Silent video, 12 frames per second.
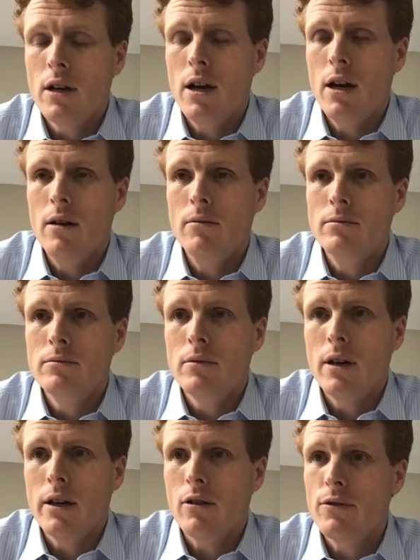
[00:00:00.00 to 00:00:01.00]
I
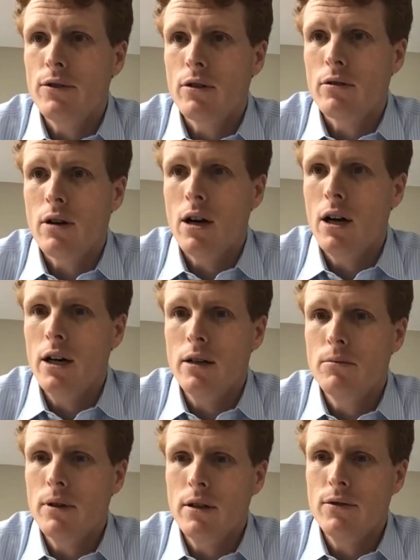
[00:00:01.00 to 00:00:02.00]
don't know if you're
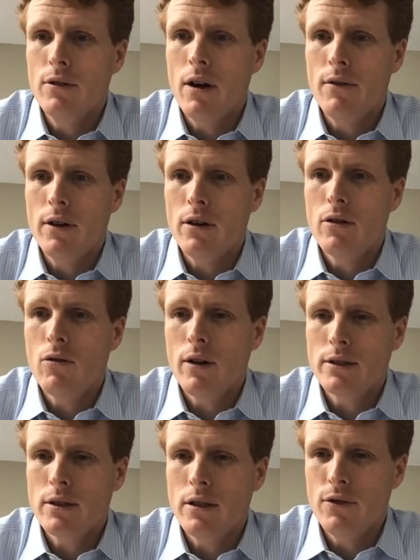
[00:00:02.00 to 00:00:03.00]
on, but if you have a
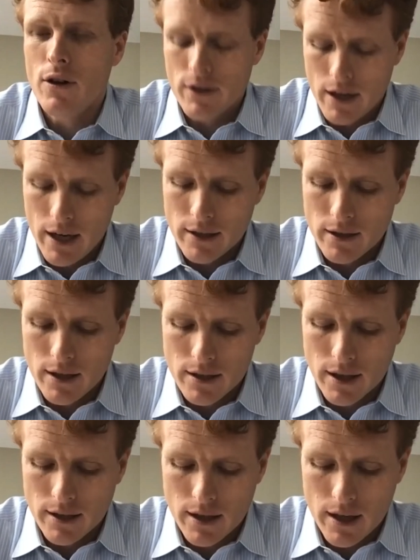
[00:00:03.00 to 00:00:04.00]
question, if you have an
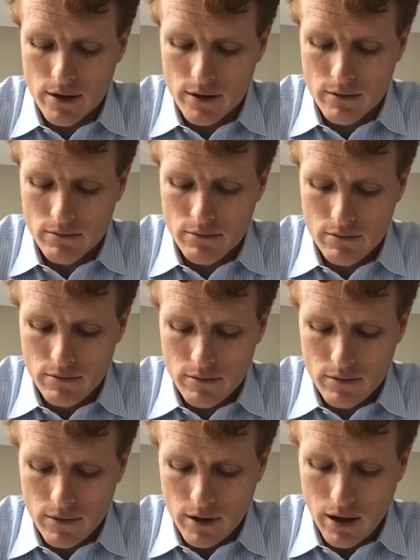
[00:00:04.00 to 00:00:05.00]
insight to that, you can
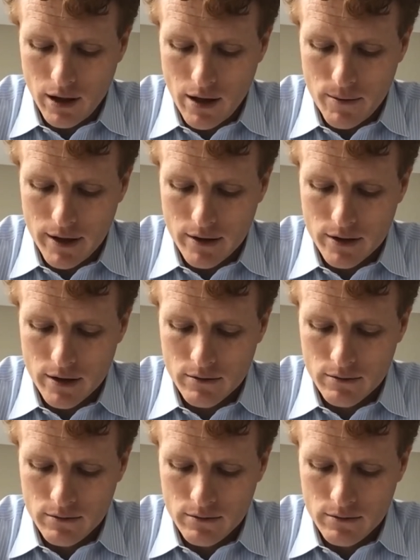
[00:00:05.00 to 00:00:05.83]
let me know too.